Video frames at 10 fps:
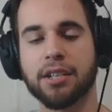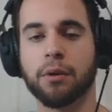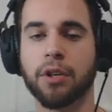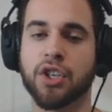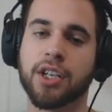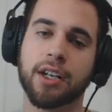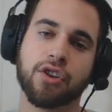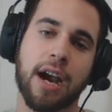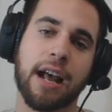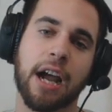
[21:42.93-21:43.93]
So we're just going
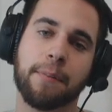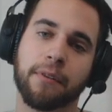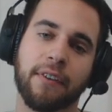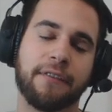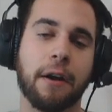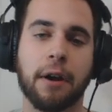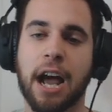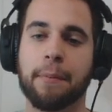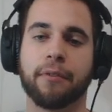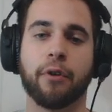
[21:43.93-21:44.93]
to try to Hyper... If I would
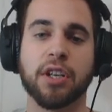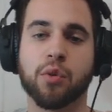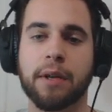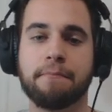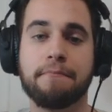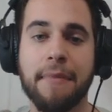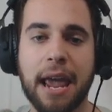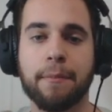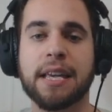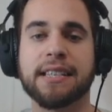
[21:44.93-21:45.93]
have Hyper Voiced, we
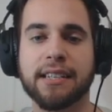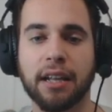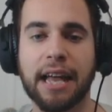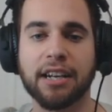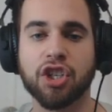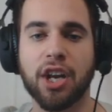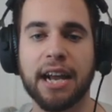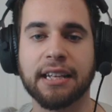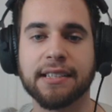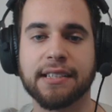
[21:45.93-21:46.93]
maybe still had a
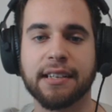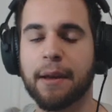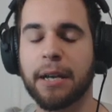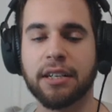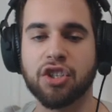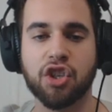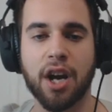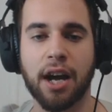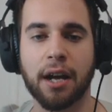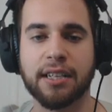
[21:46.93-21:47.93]
chance. I mean,
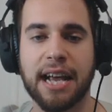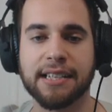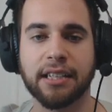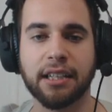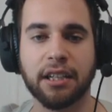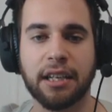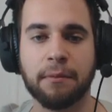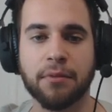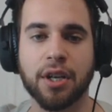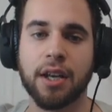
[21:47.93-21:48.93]
Dazzling
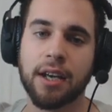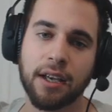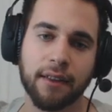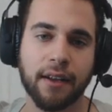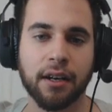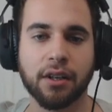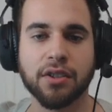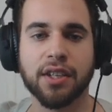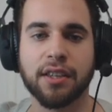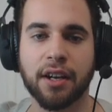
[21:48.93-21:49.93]
Gleamed. There
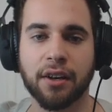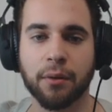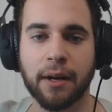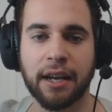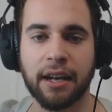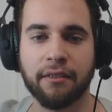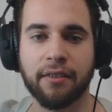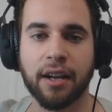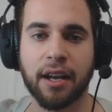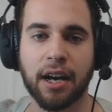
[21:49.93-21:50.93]
goes the Thunder
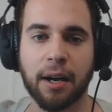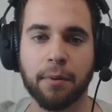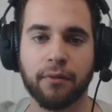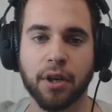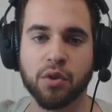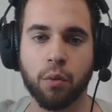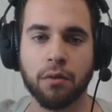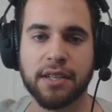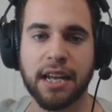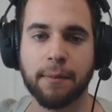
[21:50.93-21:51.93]
Wave. Hyper Voice
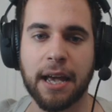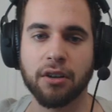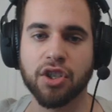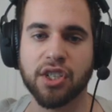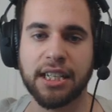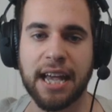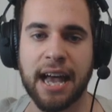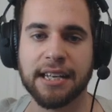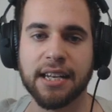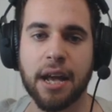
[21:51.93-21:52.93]
won't take me out just
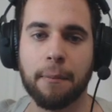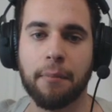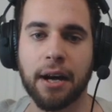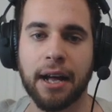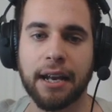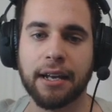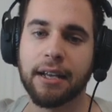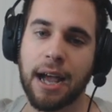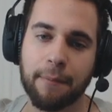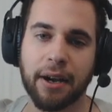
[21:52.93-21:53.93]
yet, but
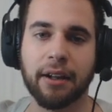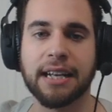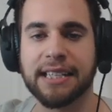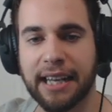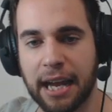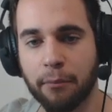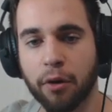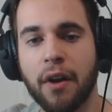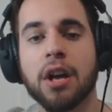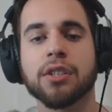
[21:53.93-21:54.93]
I'm paralyzed and can't
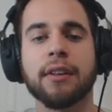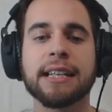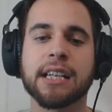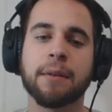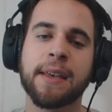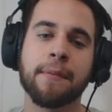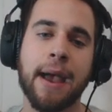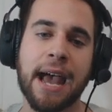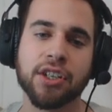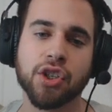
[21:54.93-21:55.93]
move. So that's going to be the
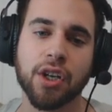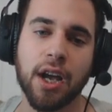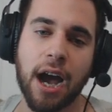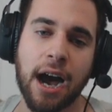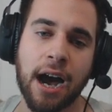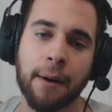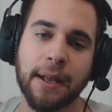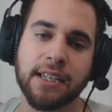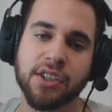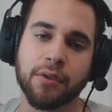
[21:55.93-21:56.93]
match.
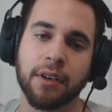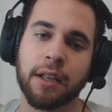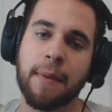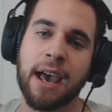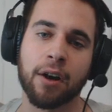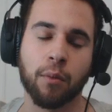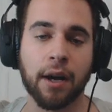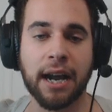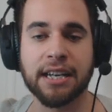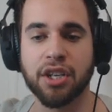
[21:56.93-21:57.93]
It doesn't really matter
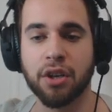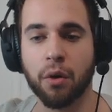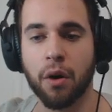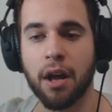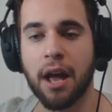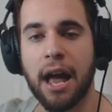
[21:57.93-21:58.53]
what I do.